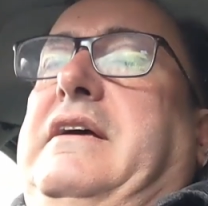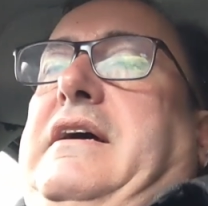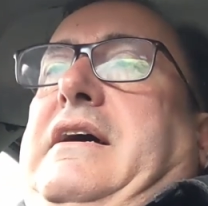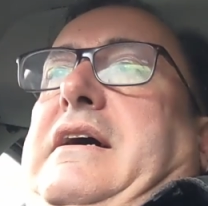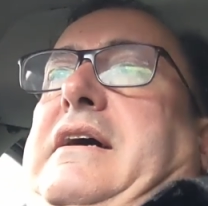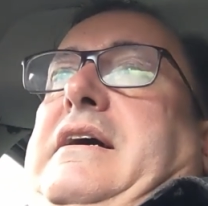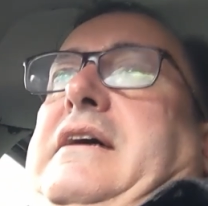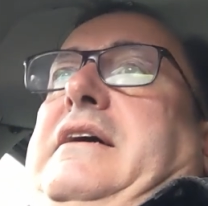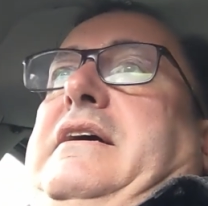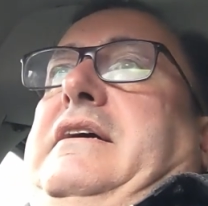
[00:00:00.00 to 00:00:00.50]

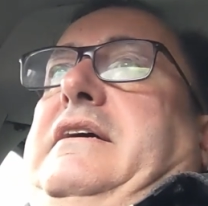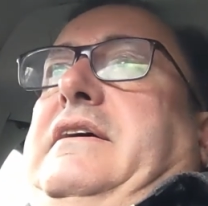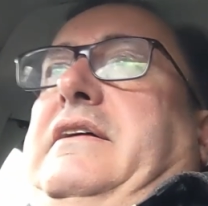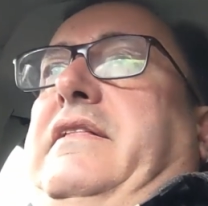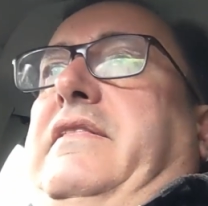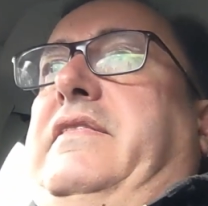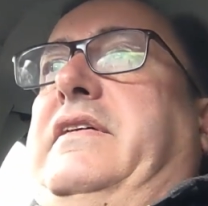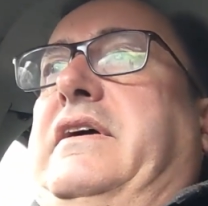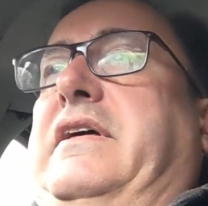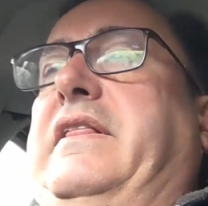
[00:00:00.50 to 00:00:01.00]

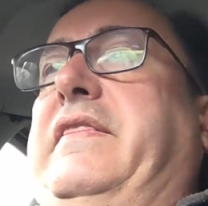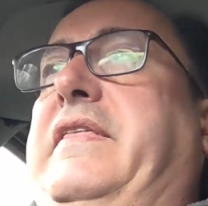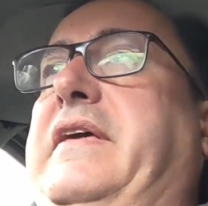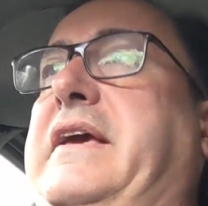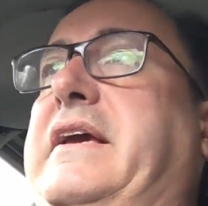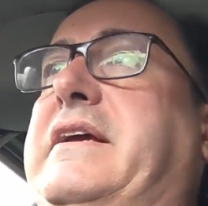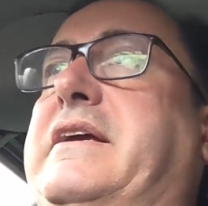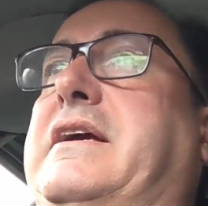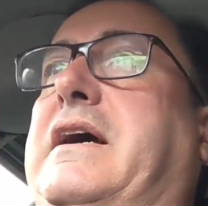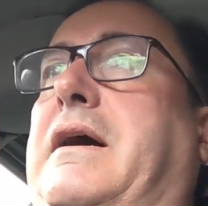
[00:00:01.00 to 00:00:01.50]
uh, the,
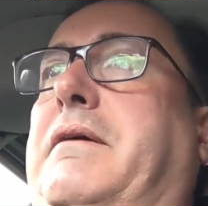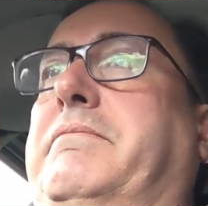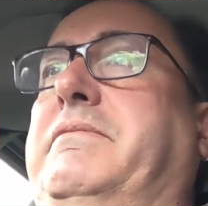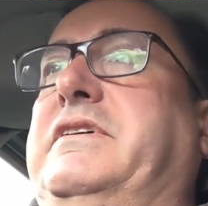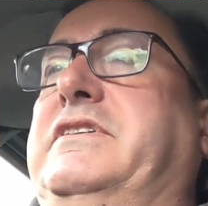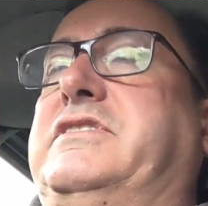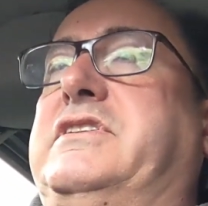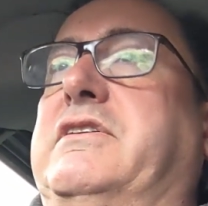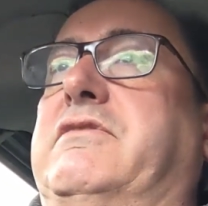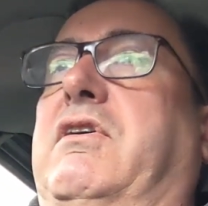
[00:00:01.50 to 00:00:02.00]
the income
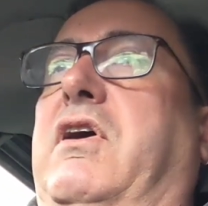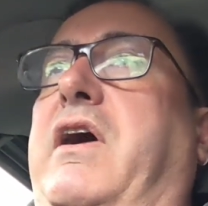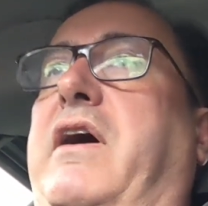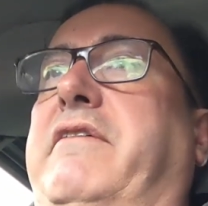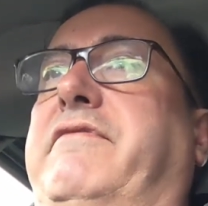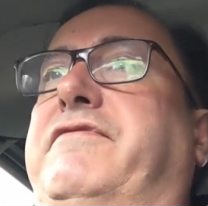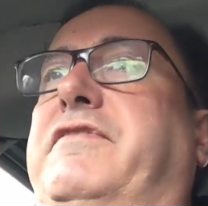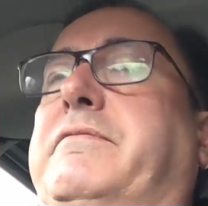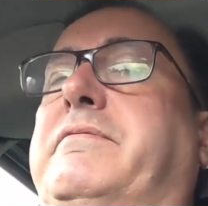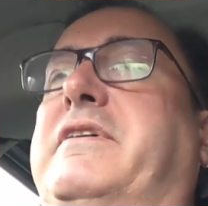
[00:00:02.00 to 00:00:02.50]
that's
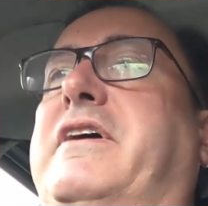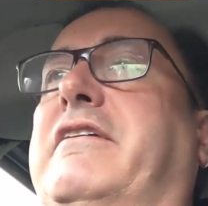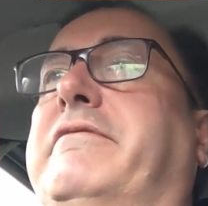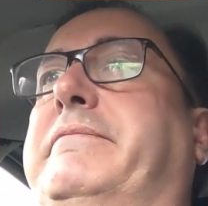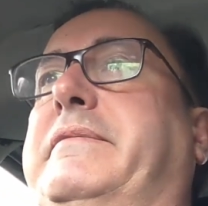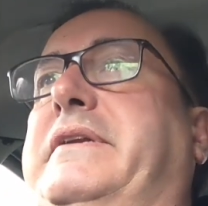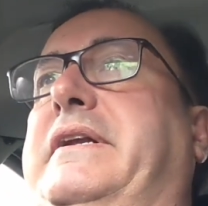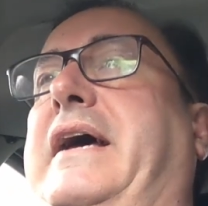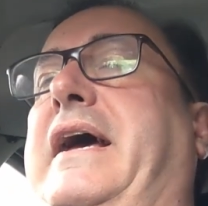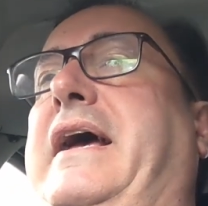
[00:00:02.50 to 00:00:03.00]
derived from
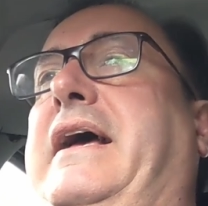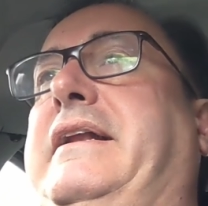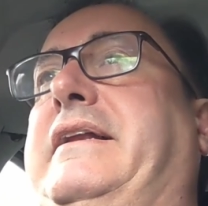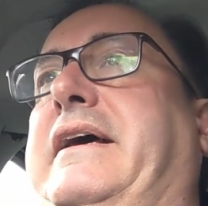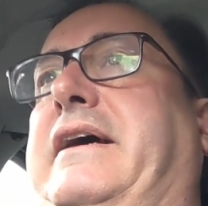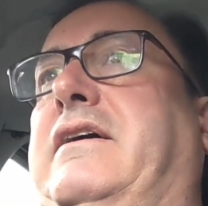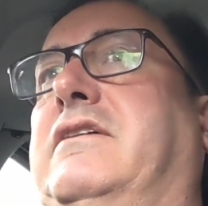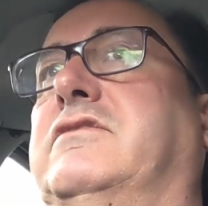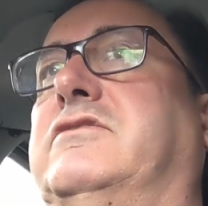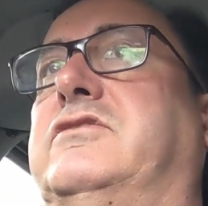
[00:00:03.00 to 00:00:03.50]
government
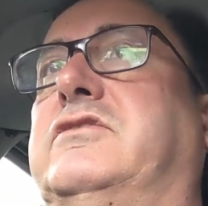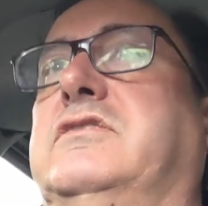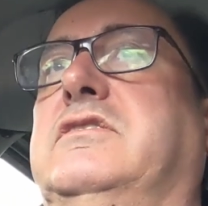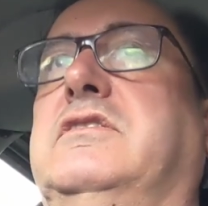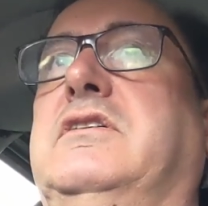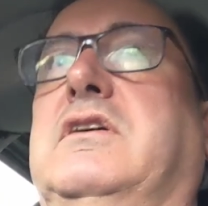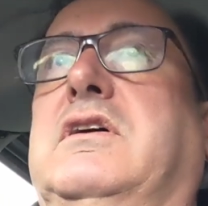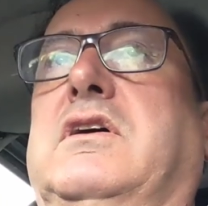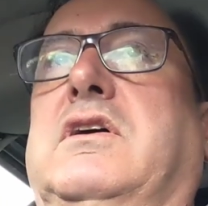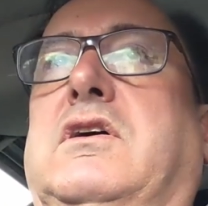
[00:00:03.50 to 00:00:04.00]
handouts
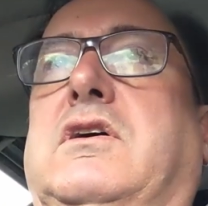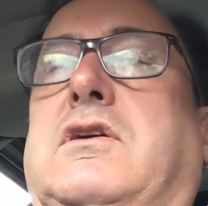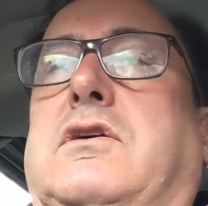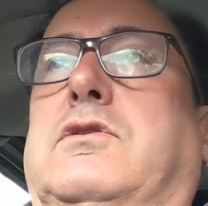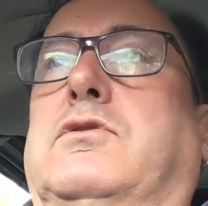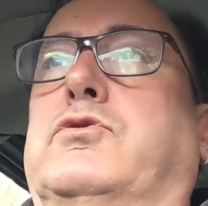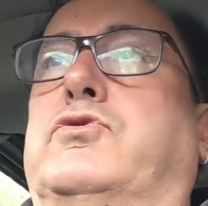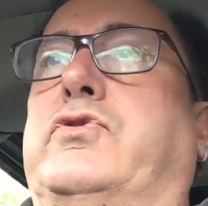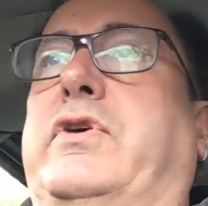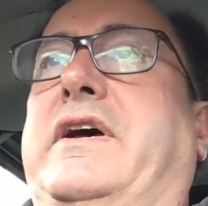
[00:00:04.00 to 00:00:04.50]

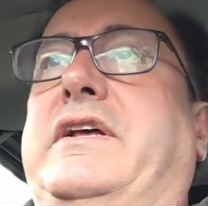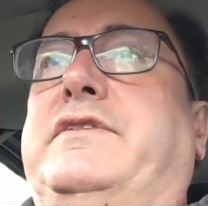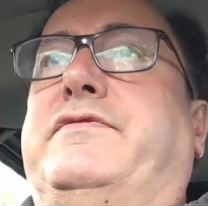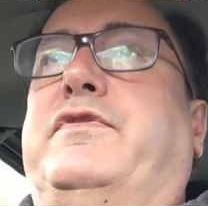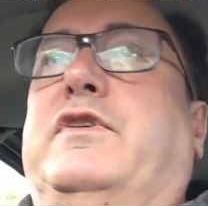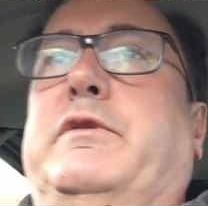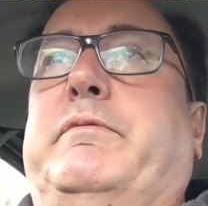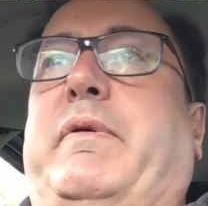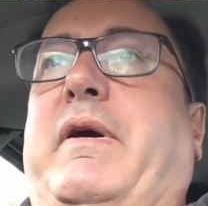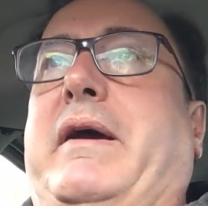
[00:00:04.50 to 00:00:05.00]
or
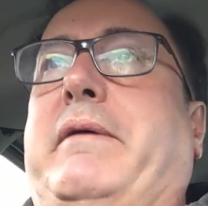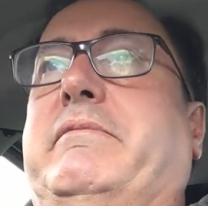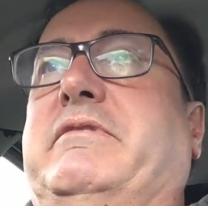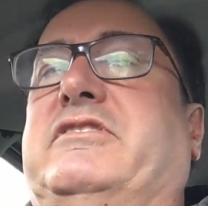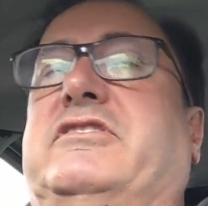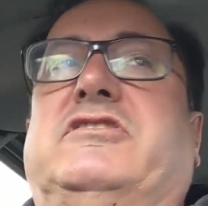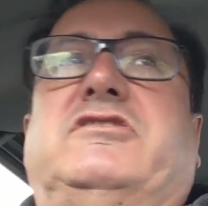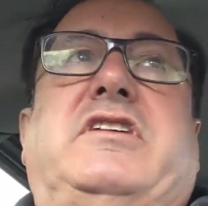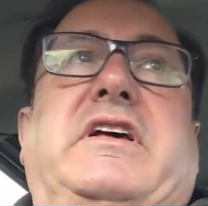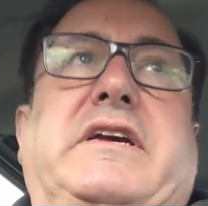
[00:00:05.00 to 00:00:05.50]
transfer
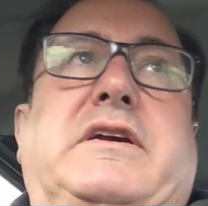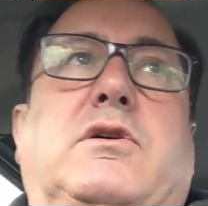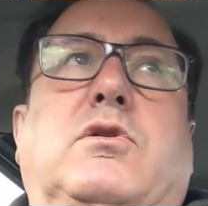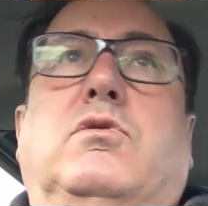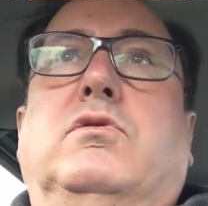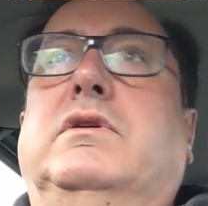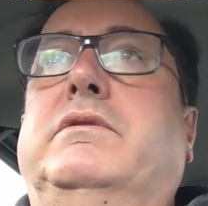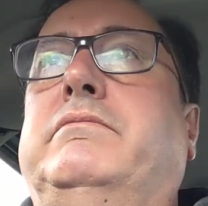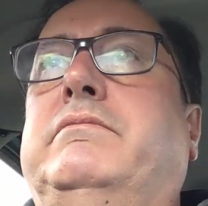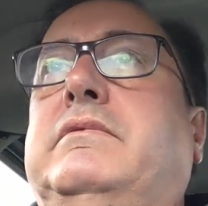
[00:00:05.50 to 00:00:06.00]
payments, as they
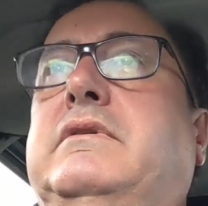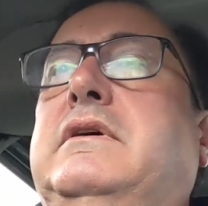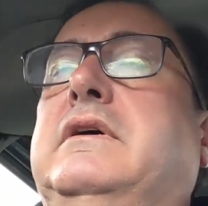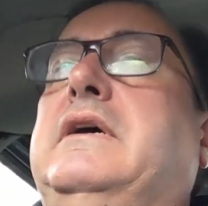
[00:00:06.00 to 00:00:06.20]
call them,